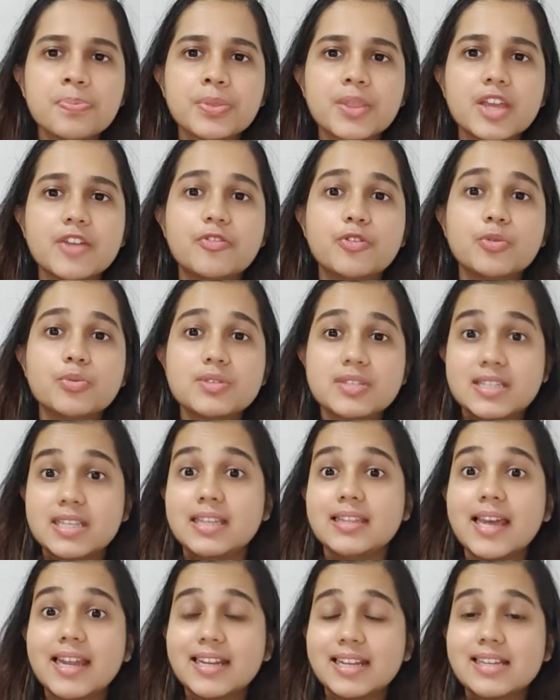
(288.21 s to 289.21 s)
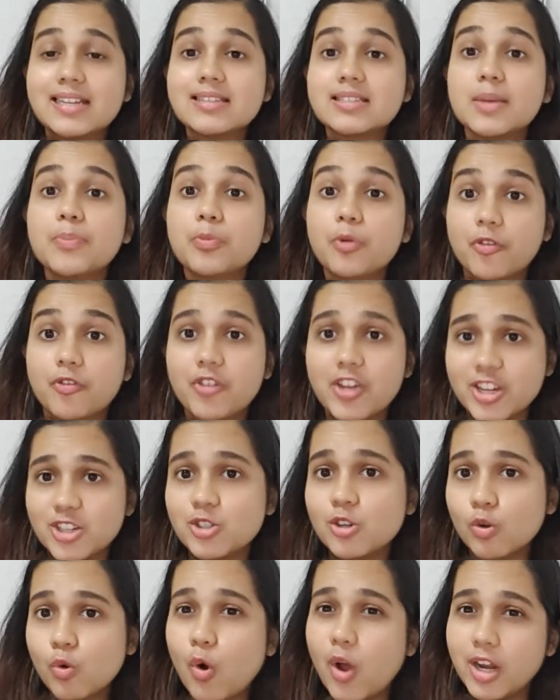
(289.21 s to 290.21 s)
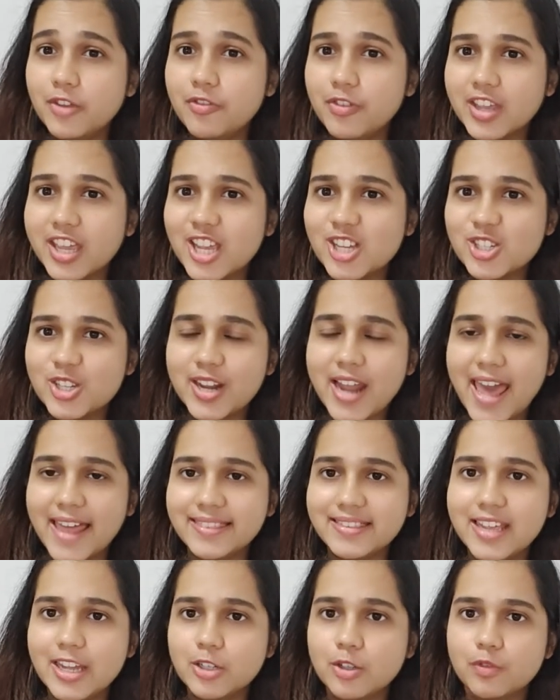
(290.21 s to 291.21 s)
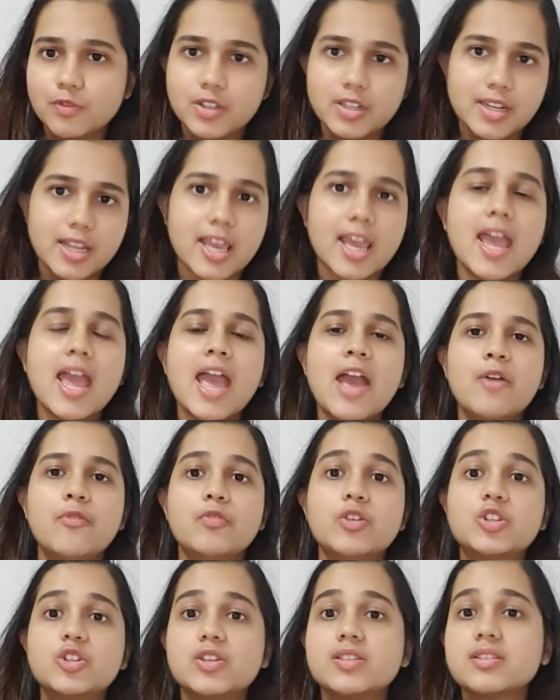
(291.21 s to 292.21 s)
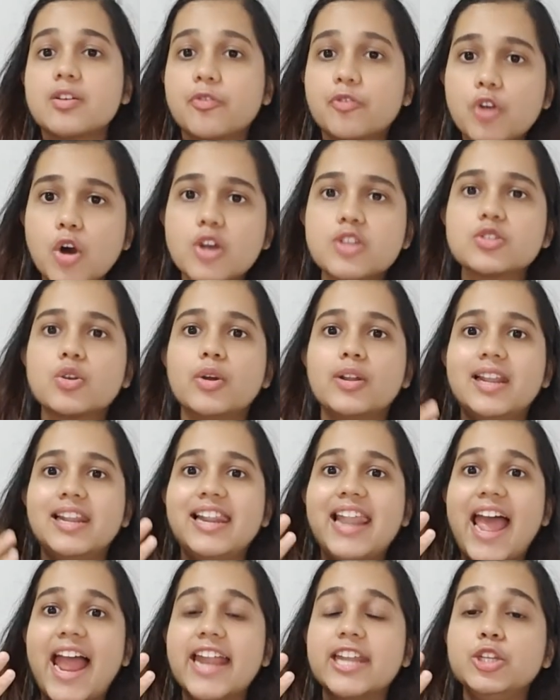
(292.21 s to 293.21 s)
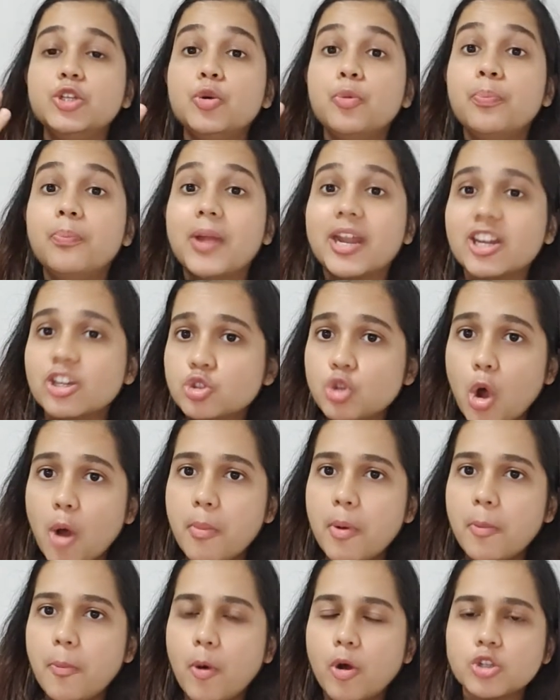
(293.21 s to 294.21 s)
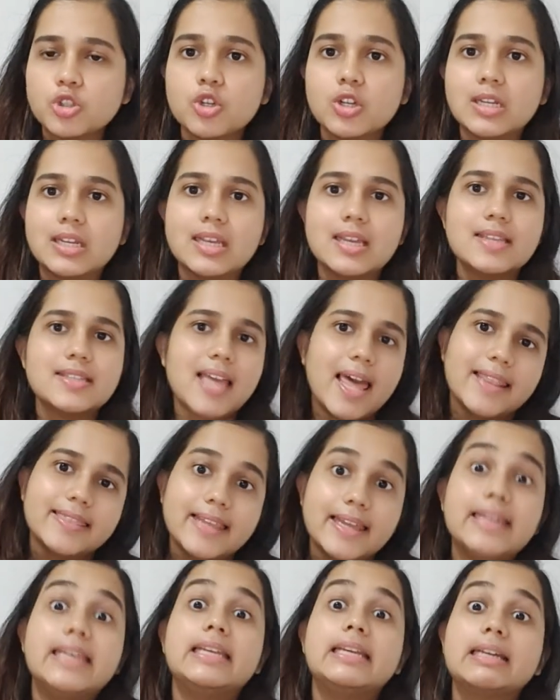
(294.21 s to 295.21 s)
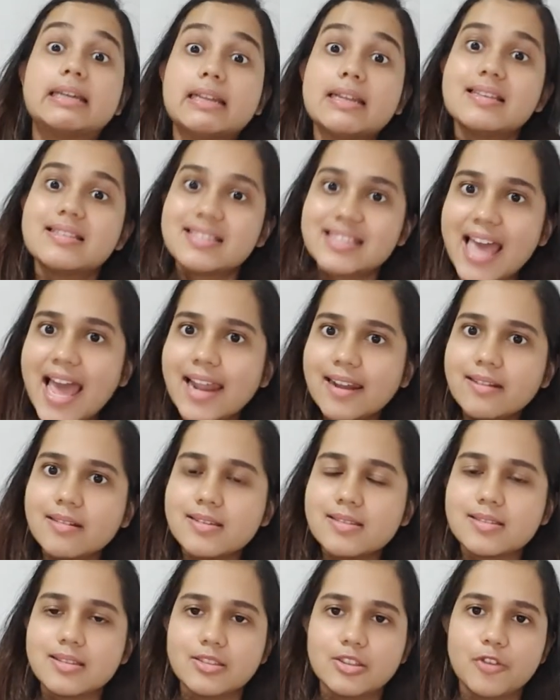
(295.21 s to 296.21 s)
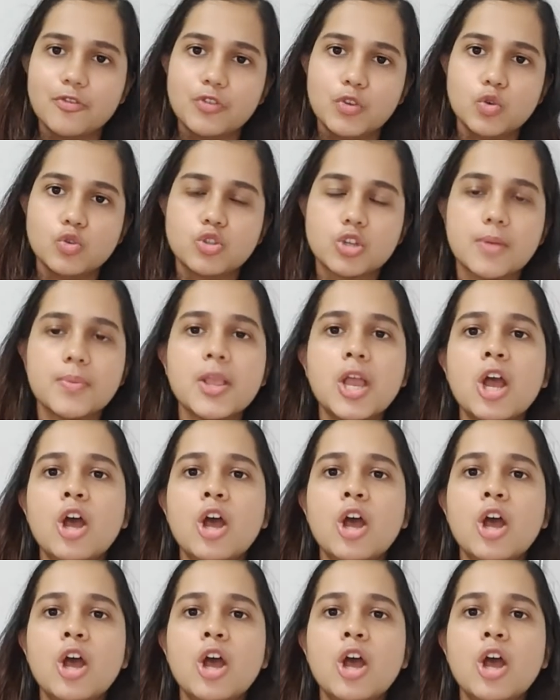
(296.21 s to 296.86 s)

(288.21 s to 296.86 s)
if you see that it is a professional qualification at the end of the day, which is of course gonna land you better job opportunities and then increase salaries in the future.